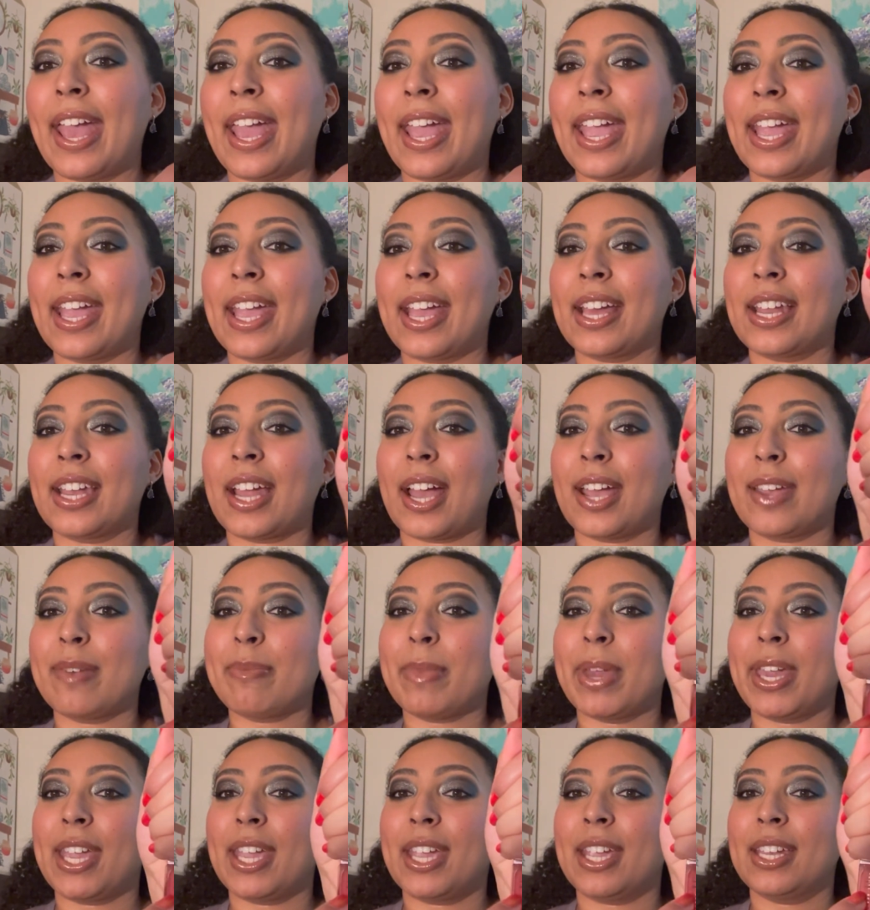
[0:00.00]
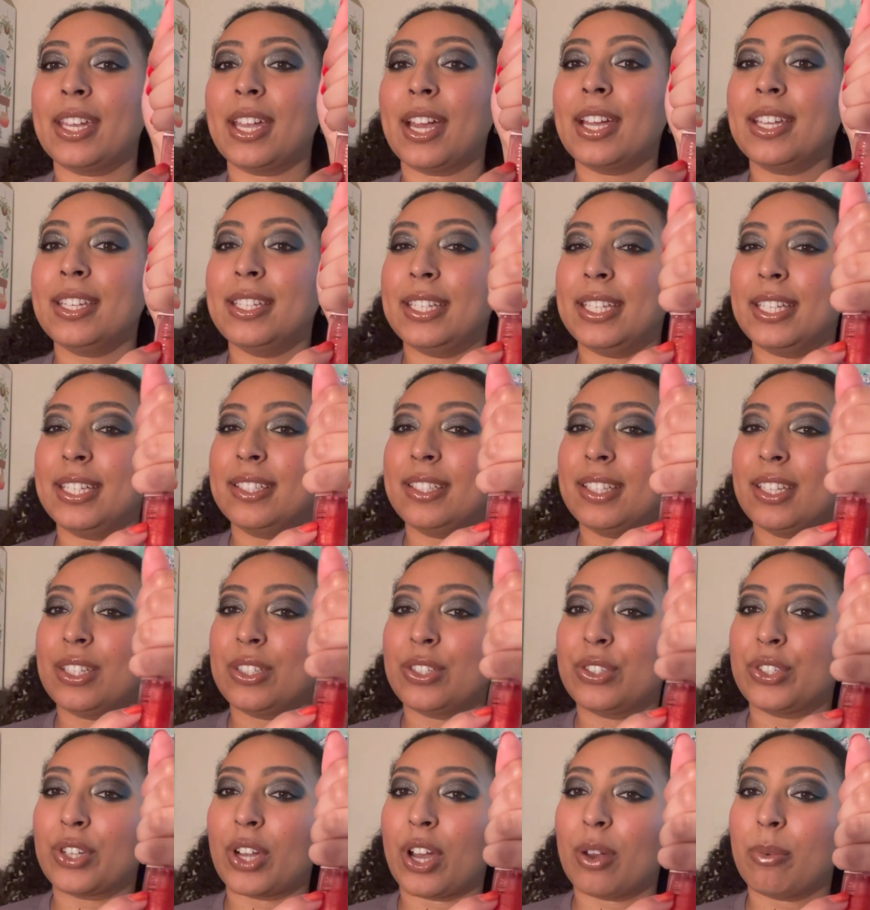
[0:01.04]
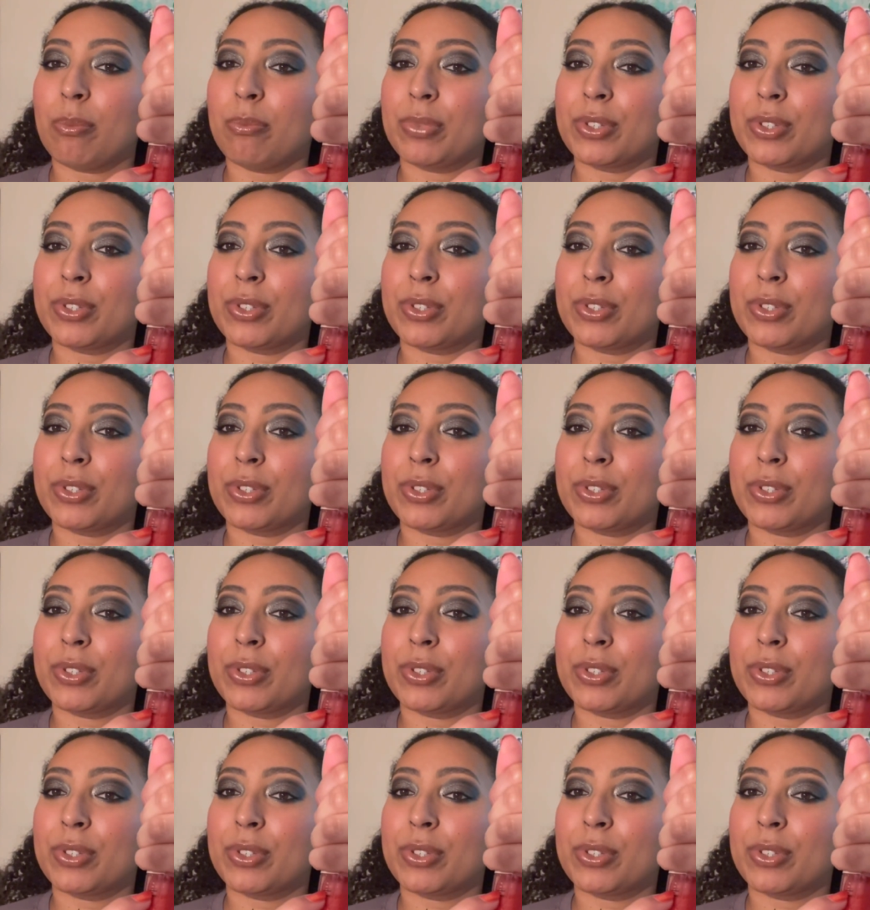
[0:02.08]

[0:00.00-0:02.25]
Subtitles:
And I made a decent jump.